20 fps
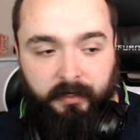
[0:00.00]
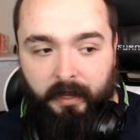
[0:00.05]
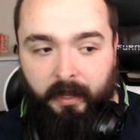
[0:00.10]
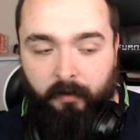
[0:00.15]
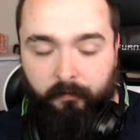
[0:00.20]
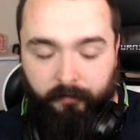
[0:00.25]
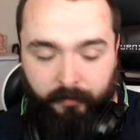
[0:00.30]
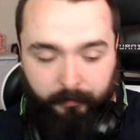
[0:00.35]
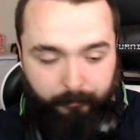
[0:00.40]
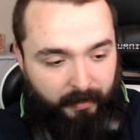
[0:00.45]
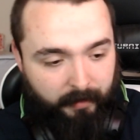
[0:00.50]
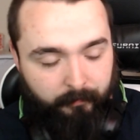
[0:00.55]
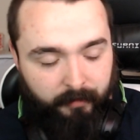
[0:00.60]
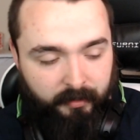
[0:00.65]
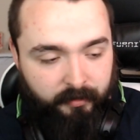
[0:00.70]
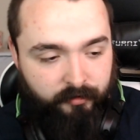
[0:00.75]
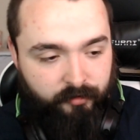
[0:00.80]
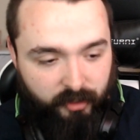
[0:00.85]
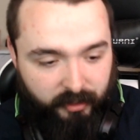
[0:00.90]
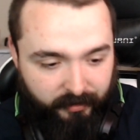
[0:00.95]
Out of the Batman
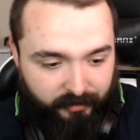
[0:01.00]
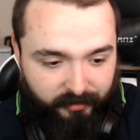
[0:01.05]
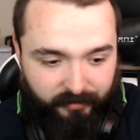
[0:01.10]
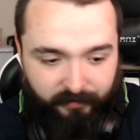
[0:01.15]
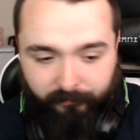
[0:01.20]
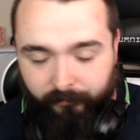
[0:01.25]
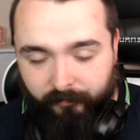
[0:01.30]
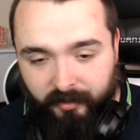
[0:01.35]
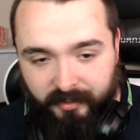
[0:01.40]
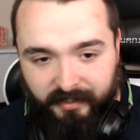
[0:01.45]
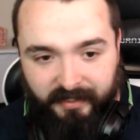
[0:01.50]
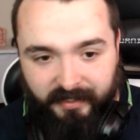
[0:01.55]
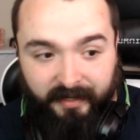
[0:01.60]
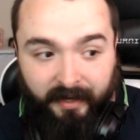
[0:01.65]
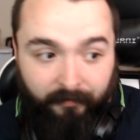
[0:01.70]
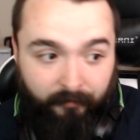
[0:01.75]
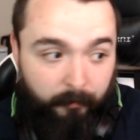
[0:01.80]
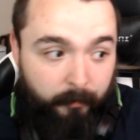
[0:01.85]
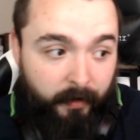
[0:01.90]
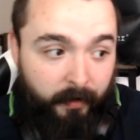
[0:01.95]
and Jason and Freddy and
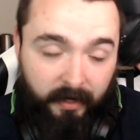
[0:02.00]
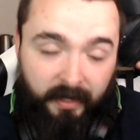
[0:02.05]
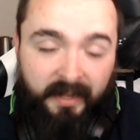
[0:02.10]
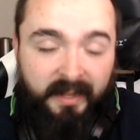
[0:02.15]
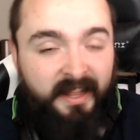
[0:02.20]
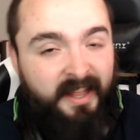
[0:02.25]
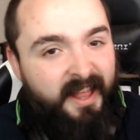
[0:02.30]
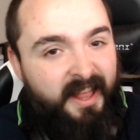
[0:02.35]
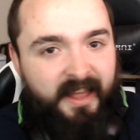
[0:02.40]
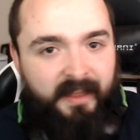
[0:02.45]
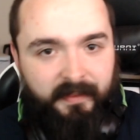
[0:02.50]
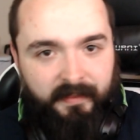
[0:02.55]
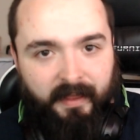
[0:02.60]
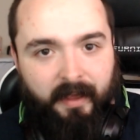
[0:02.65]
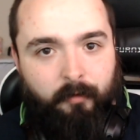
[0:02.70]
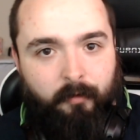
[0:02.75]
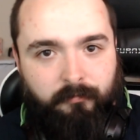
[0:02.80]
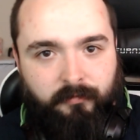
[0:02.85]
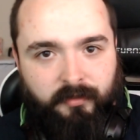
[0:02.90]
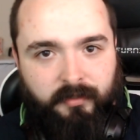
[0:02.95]
Harry Potter,
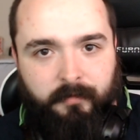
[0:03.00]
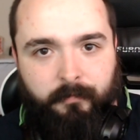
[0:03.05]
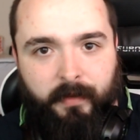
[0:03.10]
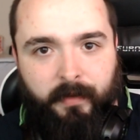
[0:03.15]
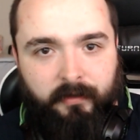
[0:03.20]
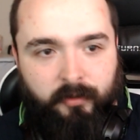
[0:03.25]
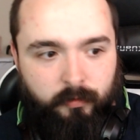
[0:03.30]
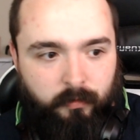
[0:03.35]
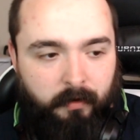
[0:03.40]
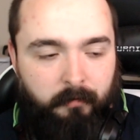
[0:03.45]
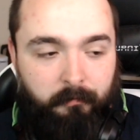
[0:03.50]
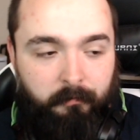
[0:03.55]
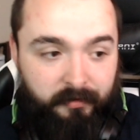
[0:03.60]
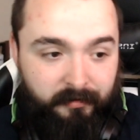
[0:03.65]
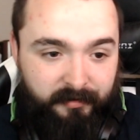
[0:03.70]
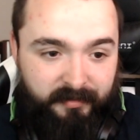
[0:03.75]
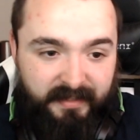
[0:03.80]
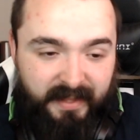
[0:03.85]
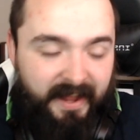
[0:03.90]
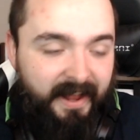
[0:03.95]
that was the best one,
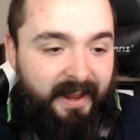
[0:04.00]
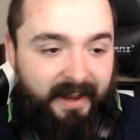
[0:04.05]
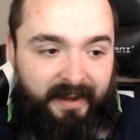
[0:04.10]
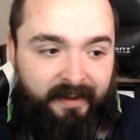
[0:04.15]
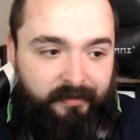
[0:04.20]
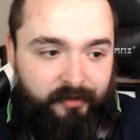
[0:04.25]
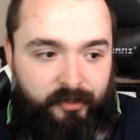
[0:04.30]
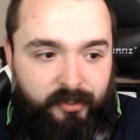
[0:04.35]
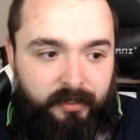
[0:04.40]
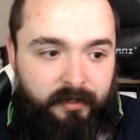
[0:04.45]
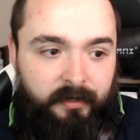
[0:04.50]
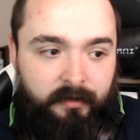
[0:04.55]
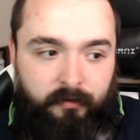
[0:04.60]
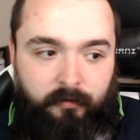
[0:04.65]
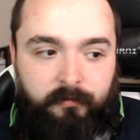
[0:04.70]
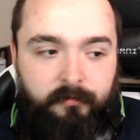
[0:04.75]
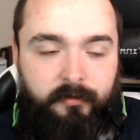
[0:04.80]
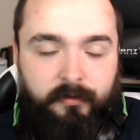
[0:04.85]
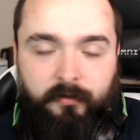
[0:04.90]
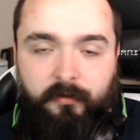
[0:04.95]
because that actually
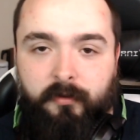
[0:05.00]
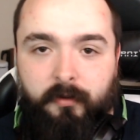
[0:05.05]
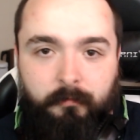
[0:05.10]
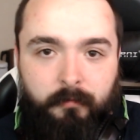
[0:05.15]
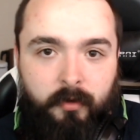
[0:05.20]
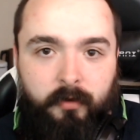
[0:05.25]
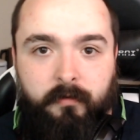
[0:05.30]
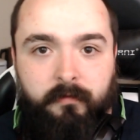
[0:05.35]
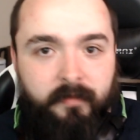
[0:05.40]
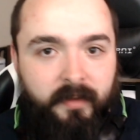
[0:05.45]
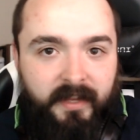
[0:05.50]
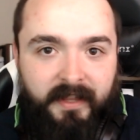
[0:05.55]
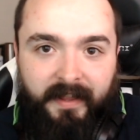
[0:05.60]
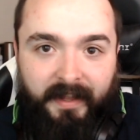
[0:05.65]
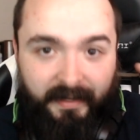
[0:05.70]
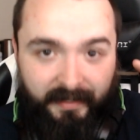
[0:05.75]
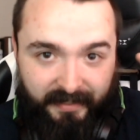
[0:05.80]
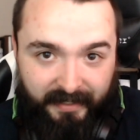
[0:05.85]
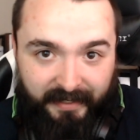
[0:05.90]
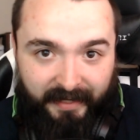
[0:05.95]
looks like a movie
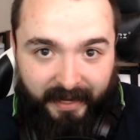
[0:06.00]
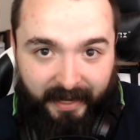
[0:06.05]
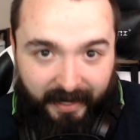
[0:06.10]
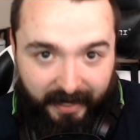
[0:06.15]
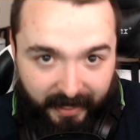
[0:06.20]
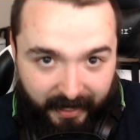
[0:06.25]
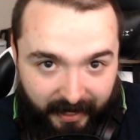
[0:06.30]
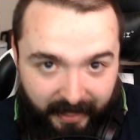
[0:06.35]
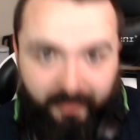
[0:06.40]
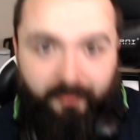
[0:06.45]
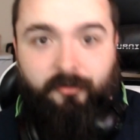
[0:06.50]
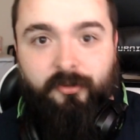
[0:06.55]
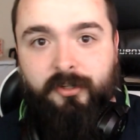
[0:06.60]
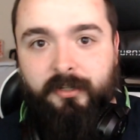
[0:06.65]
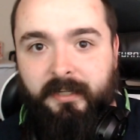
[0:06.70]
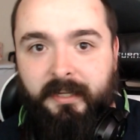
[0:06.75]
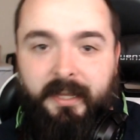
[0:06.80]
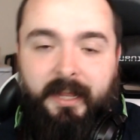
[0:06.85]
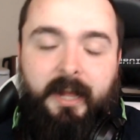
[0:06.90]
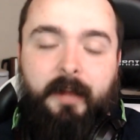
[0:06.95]
that can
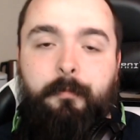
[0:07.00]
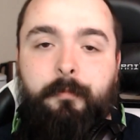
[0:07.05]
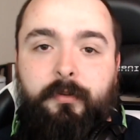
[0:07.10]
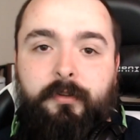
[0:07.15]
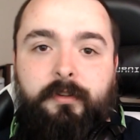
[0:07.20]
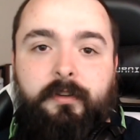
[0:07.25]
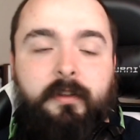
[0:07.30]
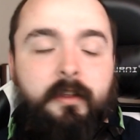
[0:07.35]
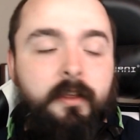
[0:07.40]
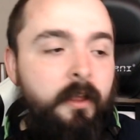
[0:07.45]
actually happen.